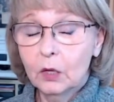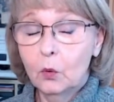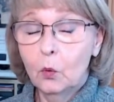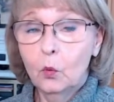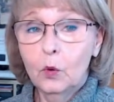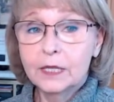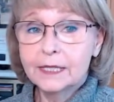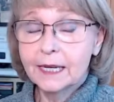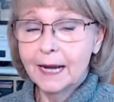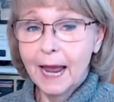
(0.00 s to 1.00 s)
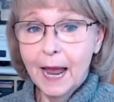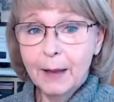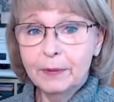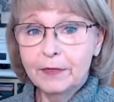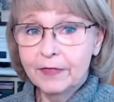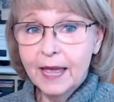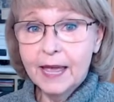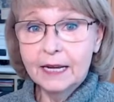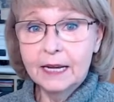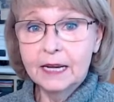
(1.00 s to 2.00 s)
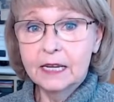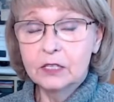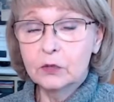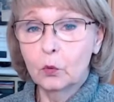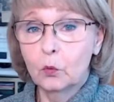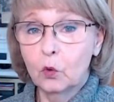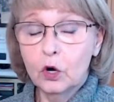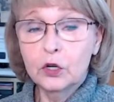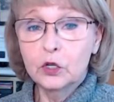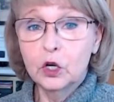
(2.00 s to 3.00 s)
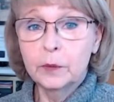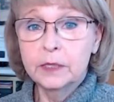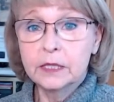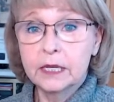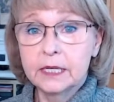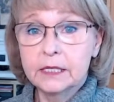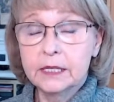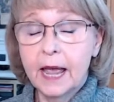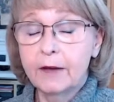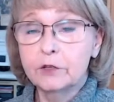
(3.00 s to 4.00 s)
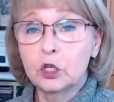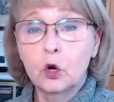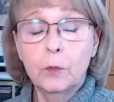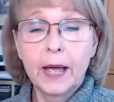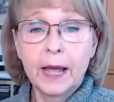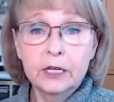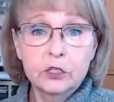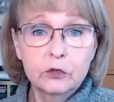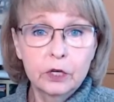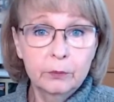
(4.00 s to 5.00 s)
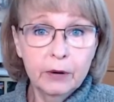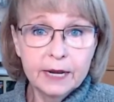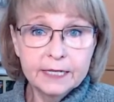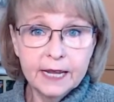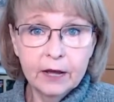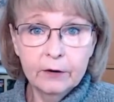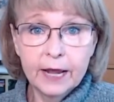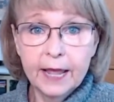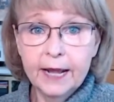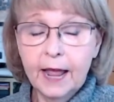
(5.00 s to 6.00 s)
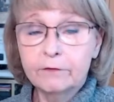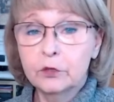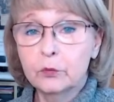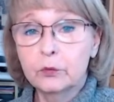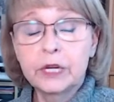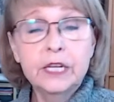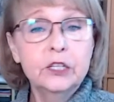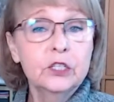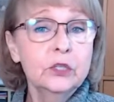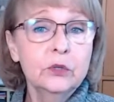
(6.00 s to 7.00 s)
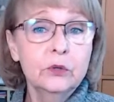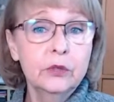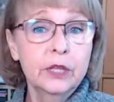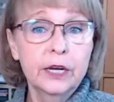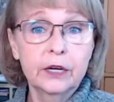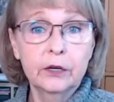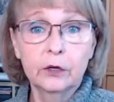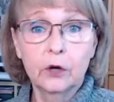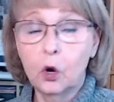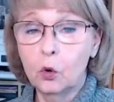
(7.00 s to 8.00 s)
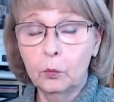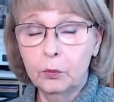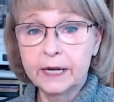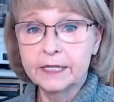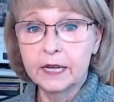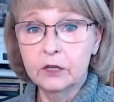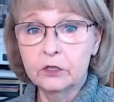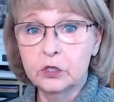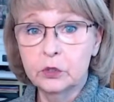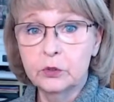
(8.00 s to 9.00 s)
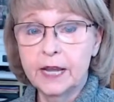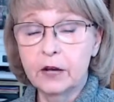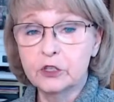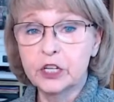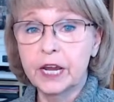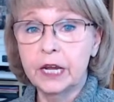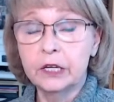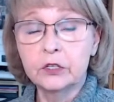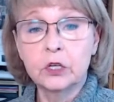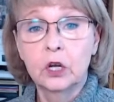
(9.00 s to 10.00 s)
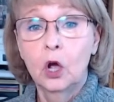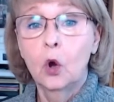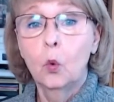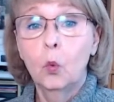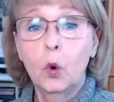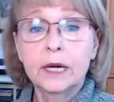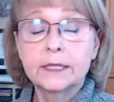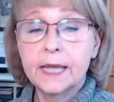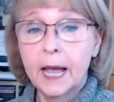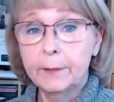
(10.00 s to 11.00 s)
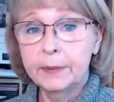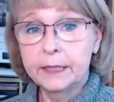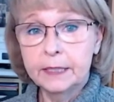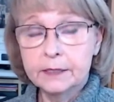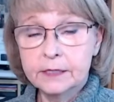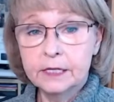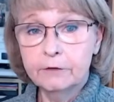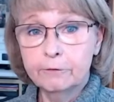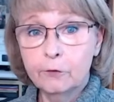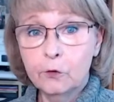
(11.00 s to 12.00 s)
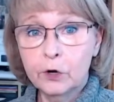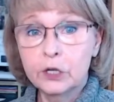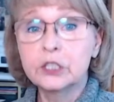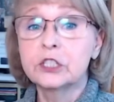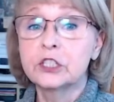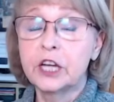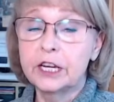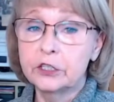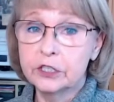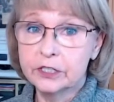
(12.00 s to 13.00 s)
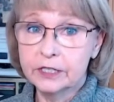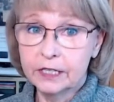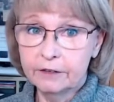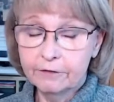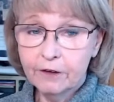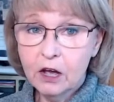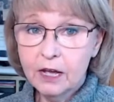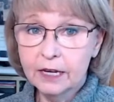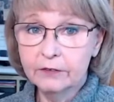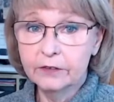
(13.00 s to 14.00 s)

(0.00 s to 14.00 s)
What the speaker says: what's going to happen then is wardrobe is going to have to go back to their breakdown and have to redo their whole breakdown to now change what is happening in scene 4 to change it to scene 5.